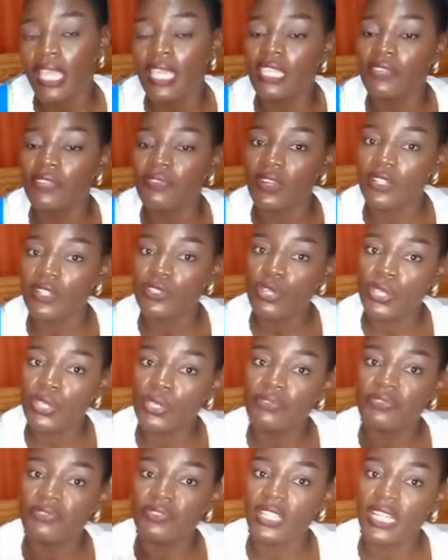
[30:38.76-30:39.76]
If at all
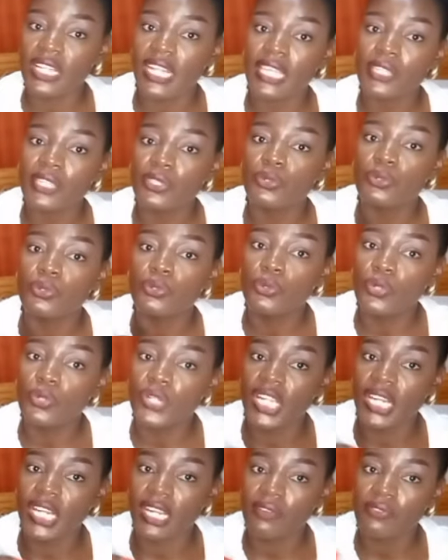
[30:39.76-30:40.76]
you feel like you're
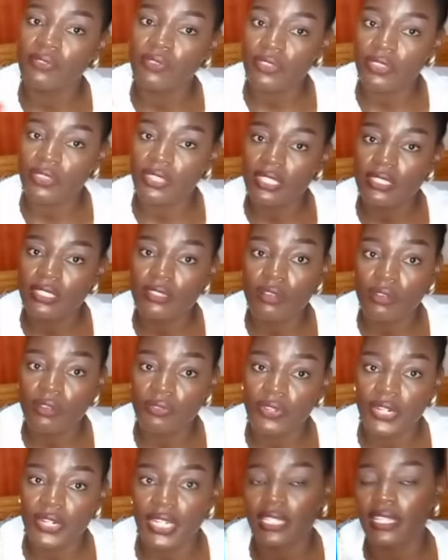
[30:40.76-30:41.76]
good enough for this, go
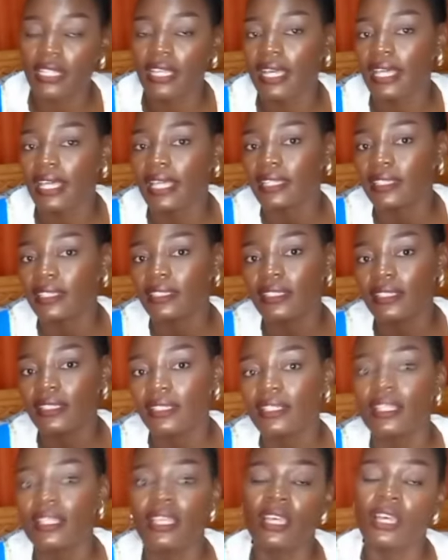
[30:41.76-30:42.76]
for it, guy.
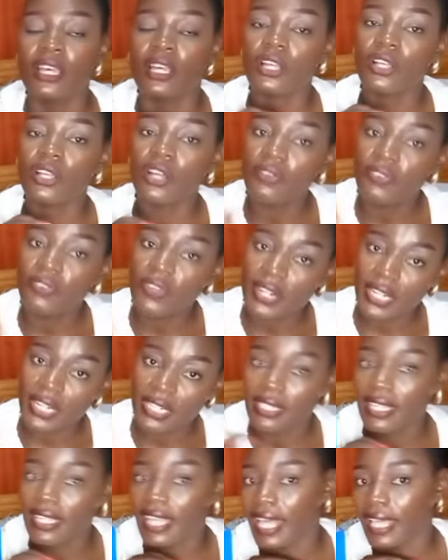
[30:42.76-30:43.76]
Go for
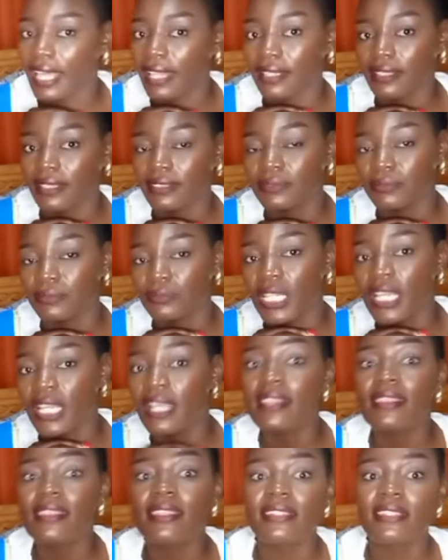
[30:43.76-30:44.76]
it, girl.
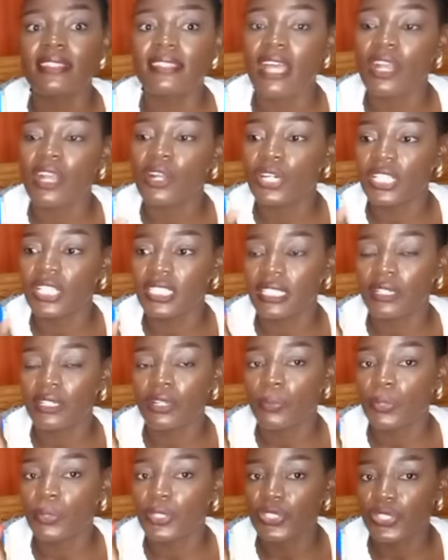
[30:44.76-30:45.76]
This is a golden
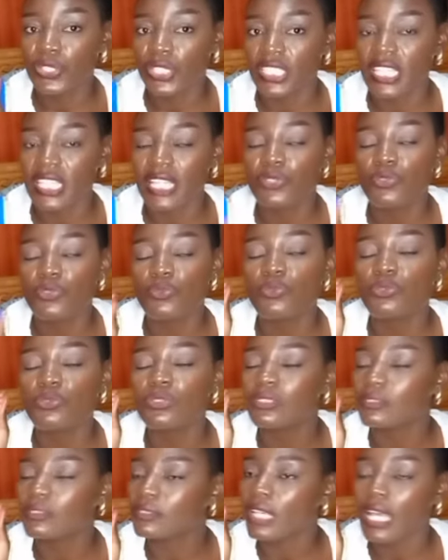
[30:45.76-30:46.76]
opportunity that
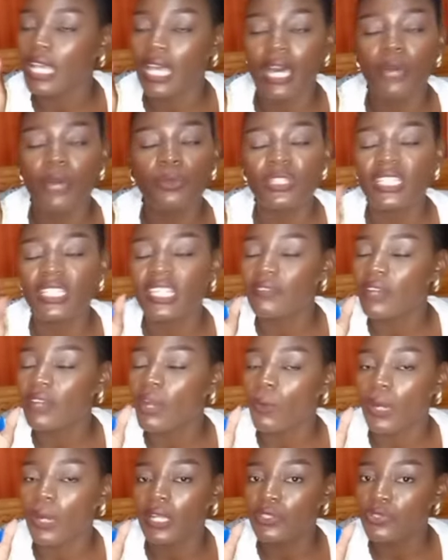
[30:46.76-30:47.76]
I will
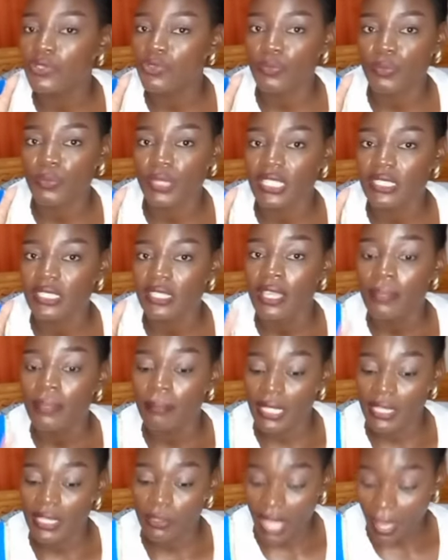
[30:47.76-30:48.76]
never want to miss.
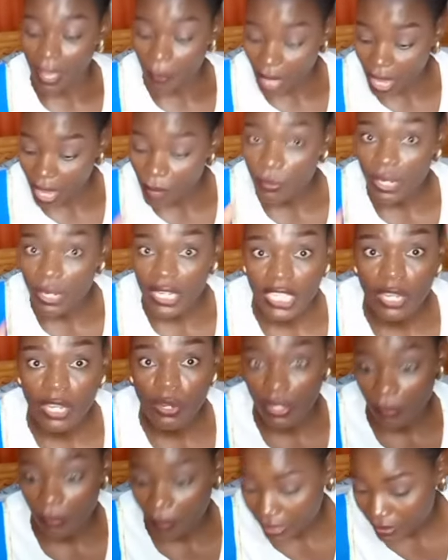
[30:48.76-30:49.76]
By the way, I'm
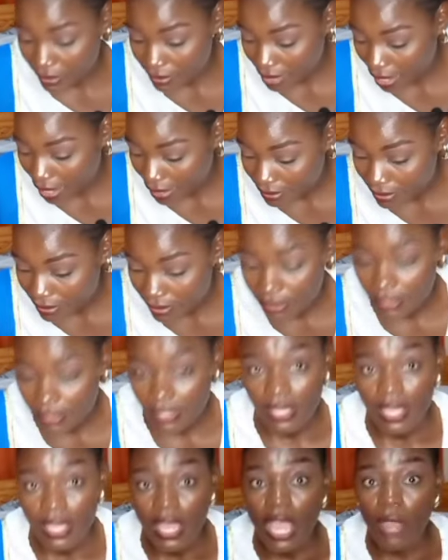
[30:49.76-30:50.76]
working on my scars.
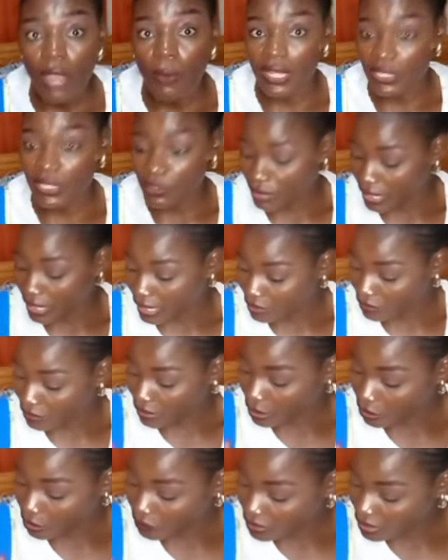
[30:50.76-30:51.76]
I want to get
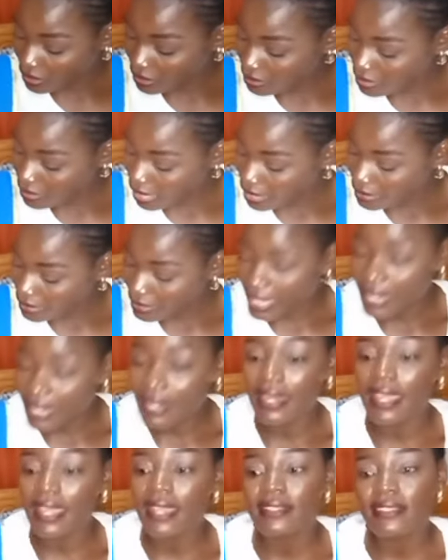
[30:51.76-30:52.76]
rid of these scars,
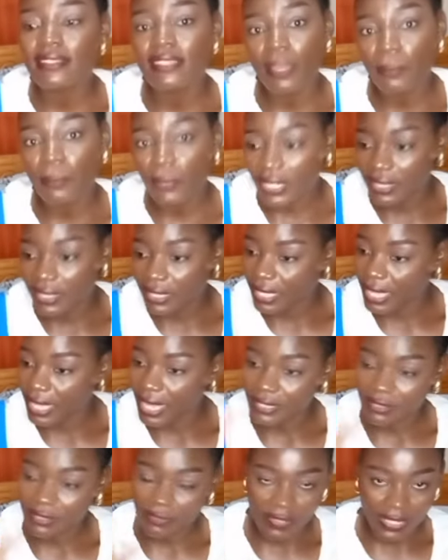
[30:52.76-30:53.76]
and next time when they
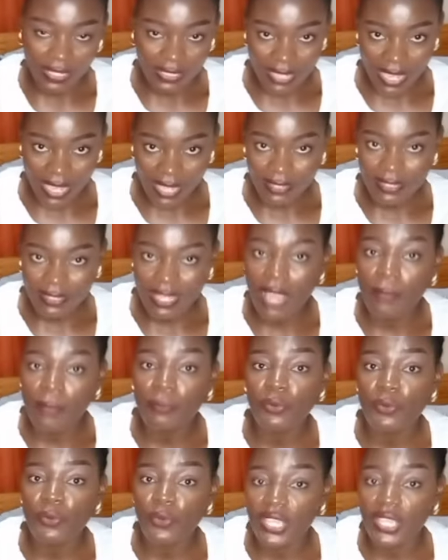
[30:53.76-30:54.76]
advertise,
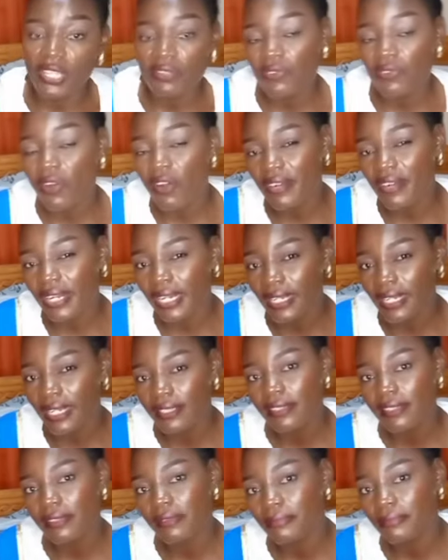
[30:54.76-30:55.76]
I'm going for
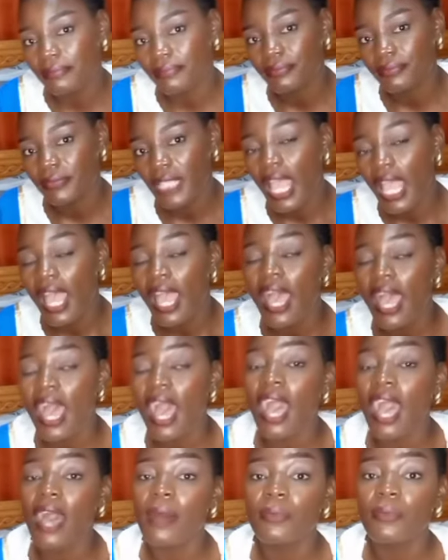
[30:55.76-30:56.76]
it.
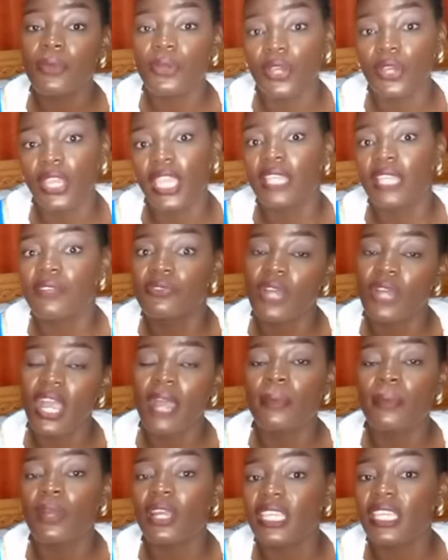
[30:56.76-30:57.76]
I'm
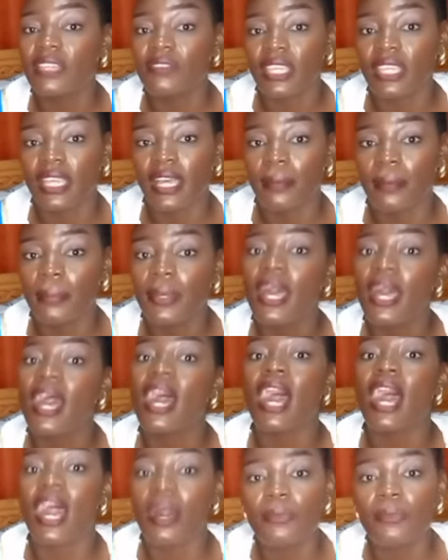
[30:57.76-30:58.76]
not giving up.
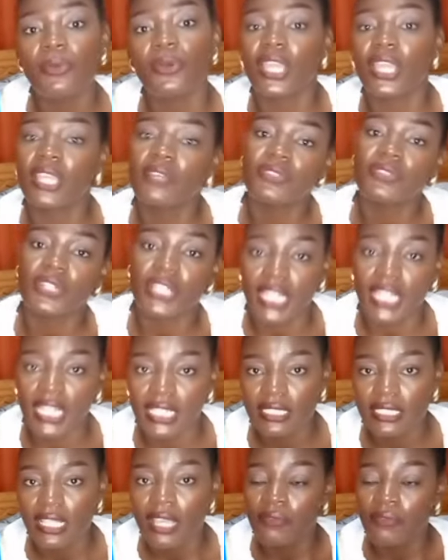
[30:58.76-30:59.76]
I'm going for it.